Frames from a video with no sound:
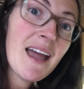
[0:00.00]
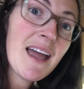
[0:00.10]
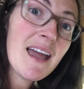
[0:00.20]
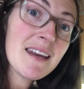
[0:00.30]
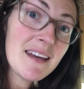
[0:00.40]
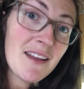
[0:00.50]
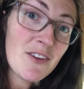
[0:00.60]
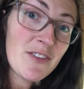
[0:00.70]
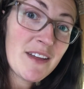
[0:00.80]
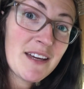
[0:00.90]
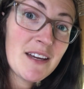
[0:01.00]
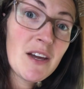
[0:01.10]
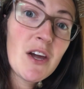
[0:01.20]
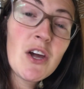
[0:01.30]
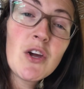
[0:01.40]
And another thing,
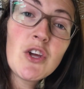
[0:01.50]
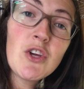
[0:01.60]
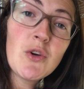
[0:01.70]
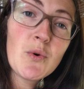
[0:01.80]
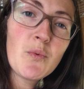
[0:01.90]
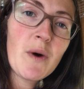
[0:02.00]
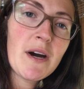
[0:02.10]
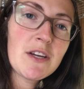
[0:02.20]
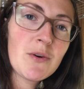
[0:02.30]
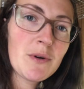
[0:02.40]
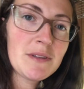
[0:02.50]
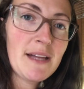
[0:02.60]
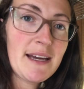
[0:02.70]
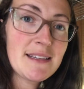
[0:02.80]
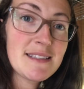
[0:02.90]
you want your
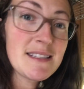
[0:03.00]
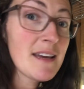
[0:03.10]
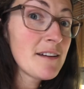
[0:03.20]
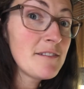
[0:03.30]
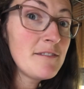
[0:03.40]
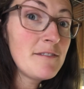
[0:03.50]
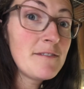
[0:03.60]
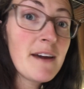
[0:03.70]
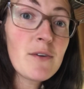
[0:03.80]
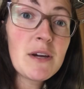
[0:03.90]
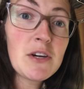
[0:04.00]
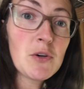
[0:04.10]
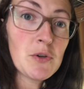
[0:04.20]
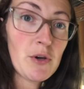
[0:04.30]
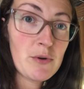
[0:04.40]
lights very
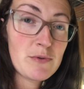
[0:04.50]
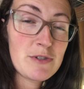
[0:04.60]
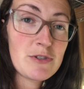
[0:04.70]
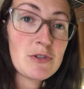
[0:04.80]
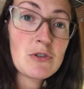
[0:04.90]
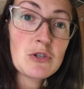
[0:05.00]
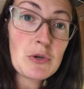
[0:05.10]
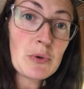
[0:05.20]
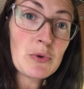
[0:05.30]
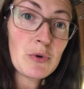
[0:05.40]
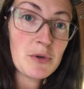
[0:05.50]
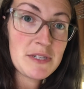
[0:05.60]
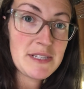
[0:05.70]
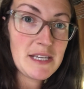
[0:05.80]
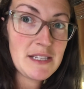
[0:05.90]
close to your
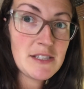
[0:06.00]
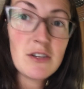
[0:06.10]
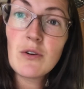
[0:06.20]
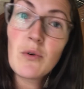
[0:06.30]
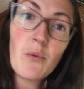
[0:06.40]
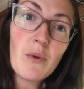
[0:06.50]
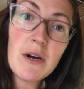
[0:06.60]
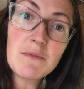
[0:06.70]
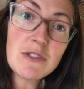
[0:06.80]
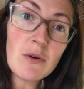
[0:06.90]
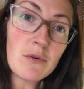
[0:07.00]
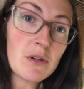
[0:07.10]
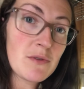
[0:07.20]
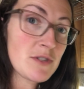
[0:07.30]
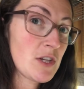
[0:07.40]
seeds. You don't want them so
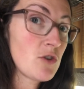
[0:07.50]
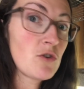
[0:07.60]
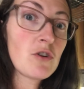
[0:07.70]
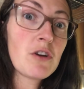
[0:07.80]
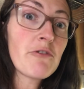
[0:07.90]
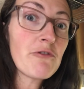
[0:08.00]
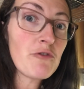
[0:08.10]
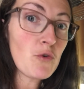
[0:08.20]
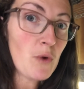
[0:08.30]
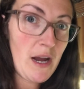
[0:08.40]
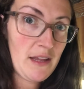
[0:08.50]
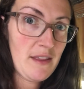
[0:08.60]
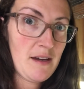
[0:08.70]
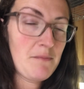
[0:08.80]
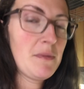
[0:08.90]
close that you're gonna fry
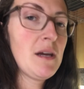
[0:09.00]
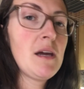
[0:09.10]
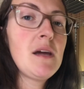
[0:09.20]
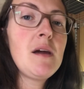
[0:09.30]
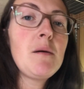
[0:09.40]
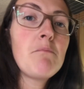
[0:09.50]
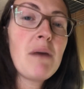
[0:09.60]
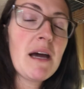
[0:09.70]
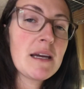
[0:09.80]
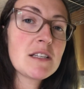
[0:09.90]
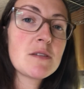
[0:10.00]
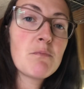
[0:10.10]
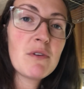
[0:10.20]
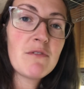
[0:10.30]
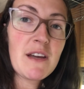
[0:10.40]
them. But to
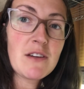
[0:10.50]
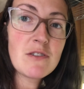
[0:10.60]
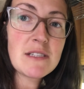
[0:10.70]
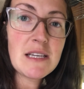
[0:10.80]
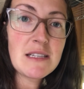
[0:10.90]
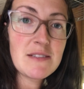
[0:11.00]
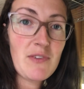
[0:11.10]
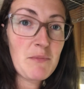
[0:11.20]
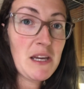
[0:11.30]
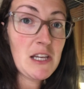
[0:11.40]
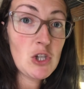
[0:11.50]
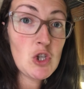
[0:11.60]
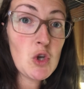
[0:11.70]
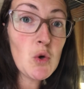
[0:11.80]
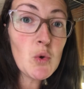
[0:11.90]
prevent your seeds from getting
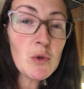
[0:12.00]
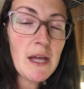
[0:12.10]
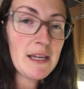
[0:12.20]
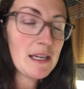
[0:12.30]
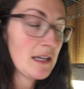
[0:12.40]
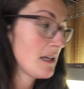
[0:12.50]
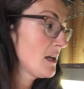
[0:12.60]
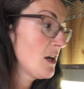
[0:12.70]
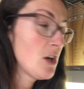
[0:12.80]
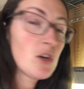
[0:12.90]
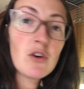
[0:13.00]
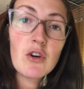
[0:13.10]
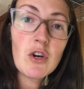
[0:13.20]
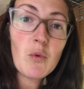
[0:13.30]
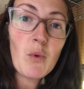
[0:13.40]
too leggy, you're
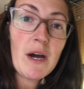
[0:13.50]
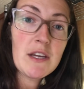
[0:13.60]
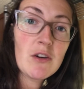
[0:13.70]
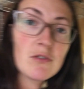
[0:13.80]
gonna want your